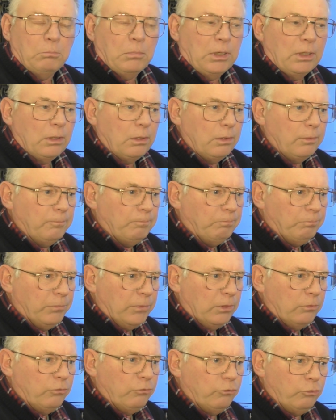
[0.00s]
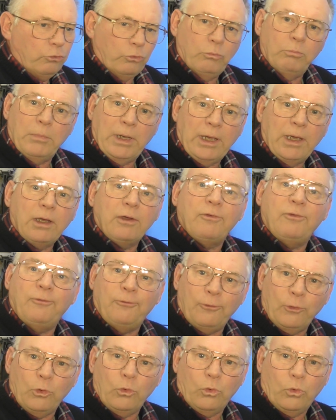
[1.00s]
mill, to Mark
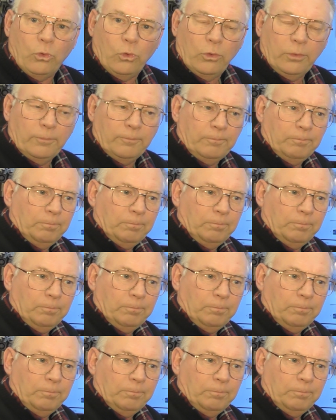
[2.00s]
IV.